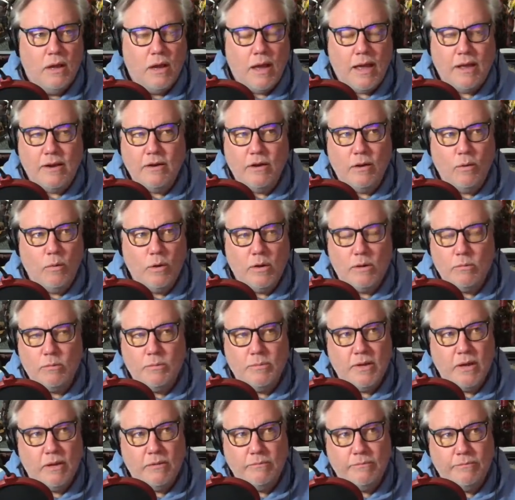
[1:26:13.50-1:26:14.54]
I don't know what it
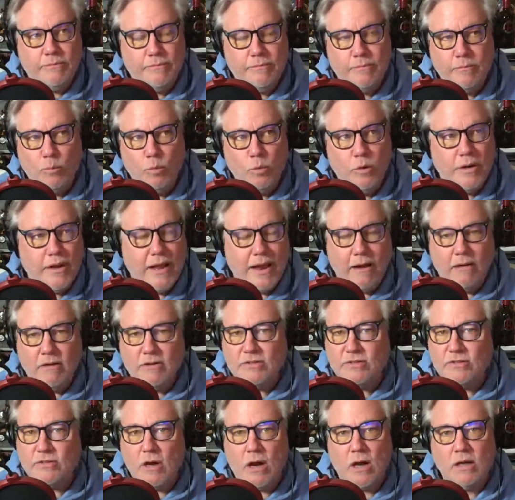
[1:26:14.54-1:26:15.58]
would be on. Wood
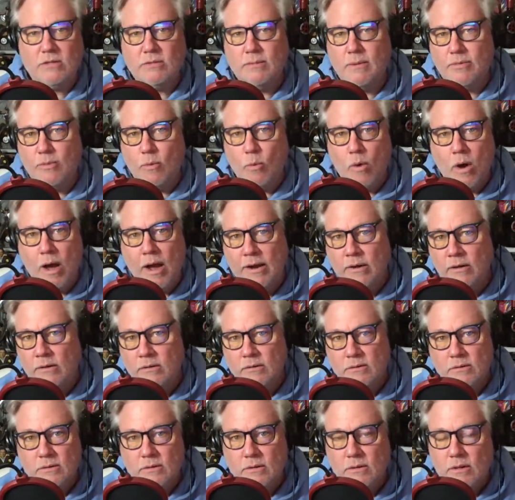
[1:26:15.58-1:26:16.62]
Harris Talks About The
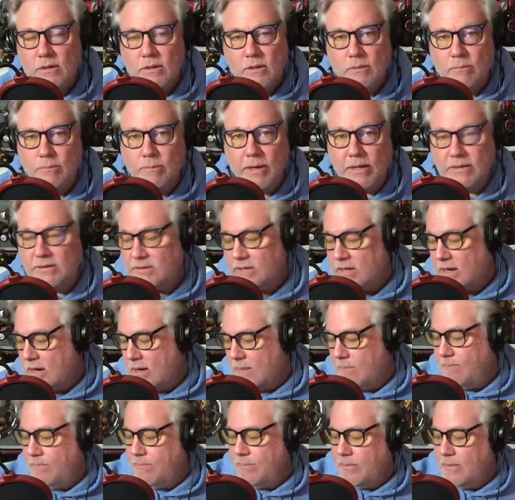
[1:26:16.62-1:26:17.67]
Wire. But
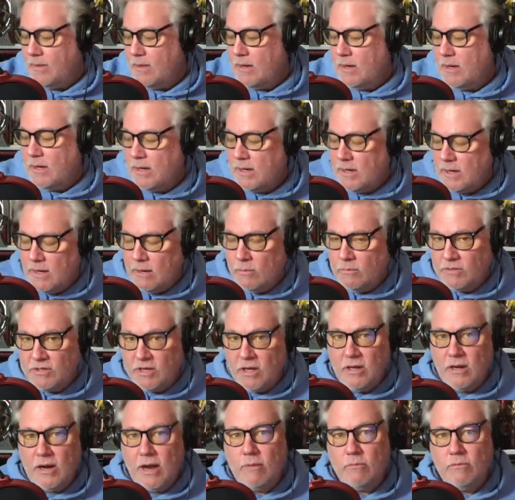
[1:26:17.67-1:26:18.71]
it was
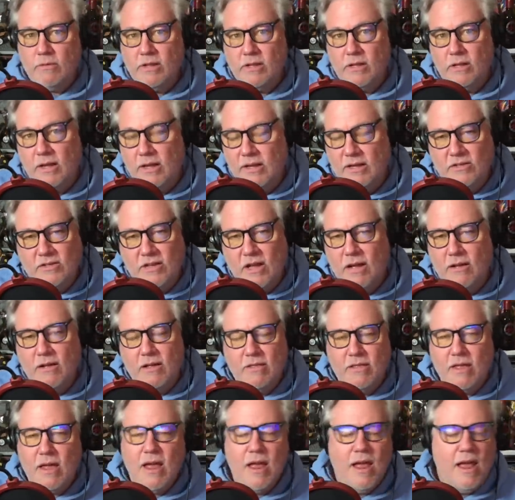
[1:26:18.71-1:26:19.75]
good. I really,
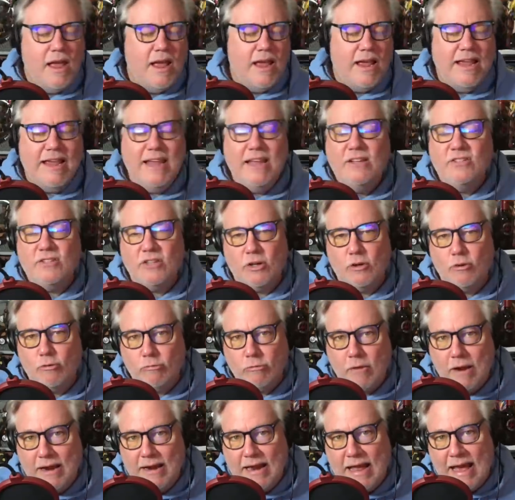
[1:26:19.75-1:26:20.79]
he's a
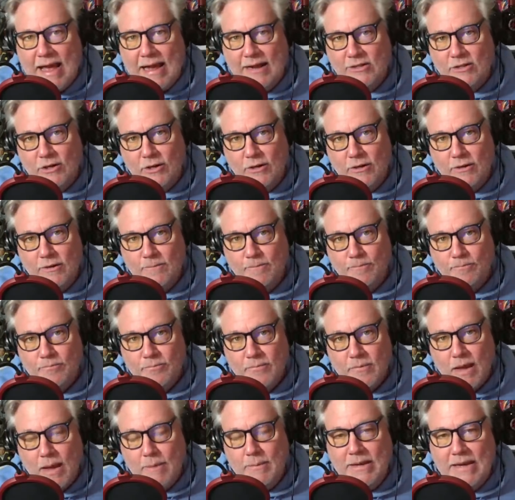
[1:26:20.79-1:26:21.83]
great actor.
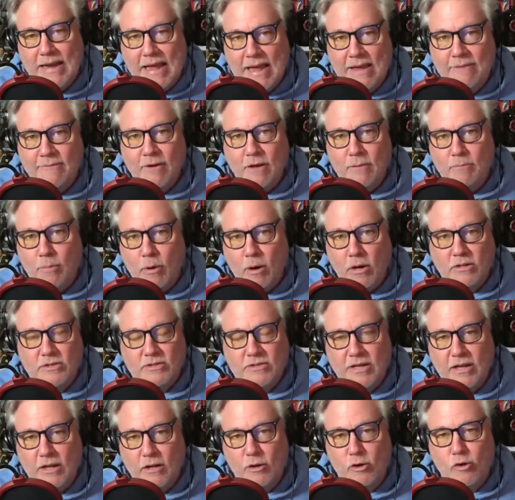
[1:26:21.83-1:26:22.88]
I mean, Avon
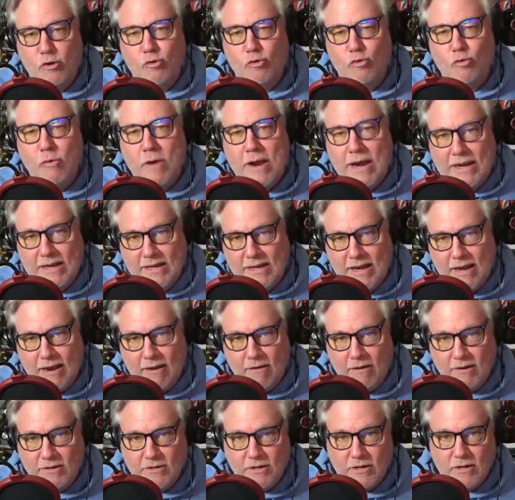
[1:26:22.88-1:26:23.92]
Barksdale, great
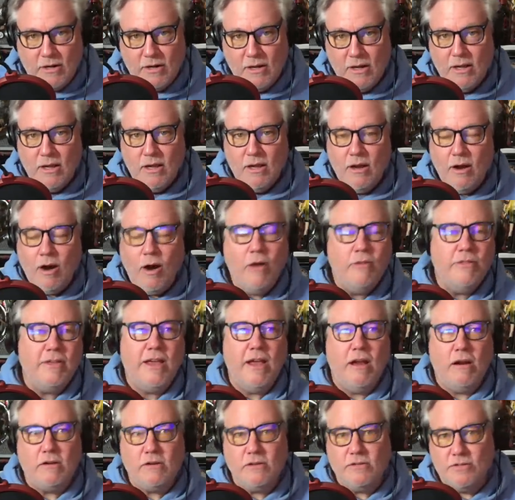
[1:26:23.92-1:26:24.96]
character. All the
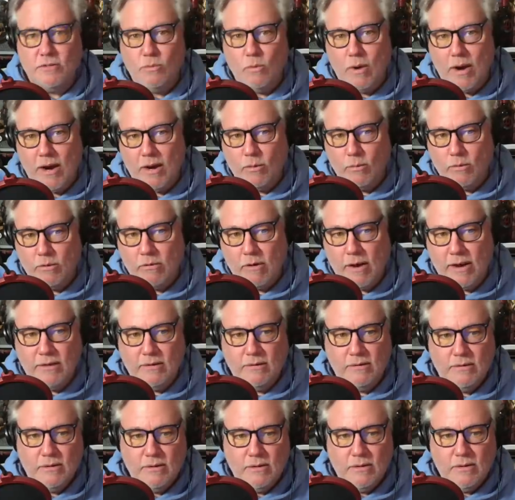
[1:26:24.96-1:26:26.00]
characters in The Wire were great.
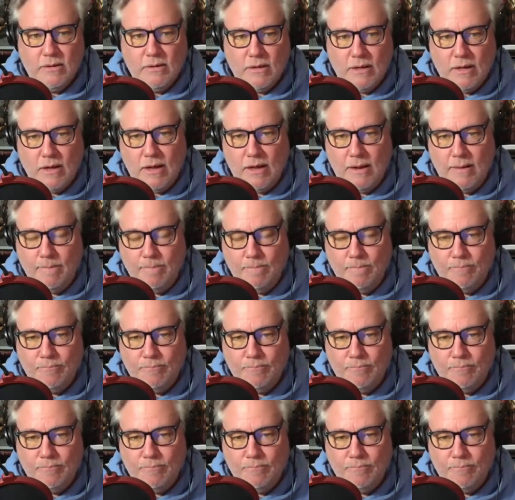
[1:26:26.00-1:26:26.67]
I